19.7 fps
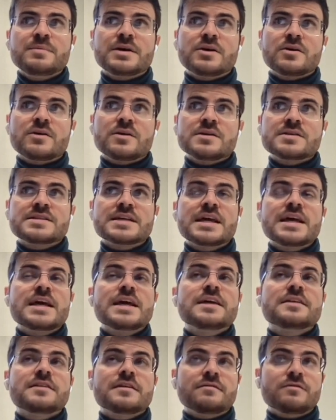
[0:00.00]
because
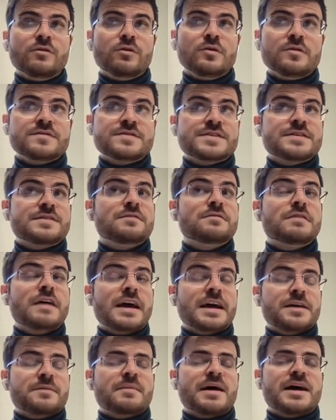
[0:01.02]
it evolves
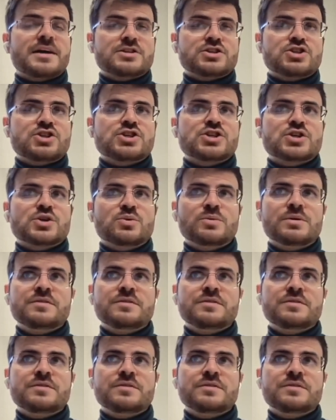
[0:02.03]
very much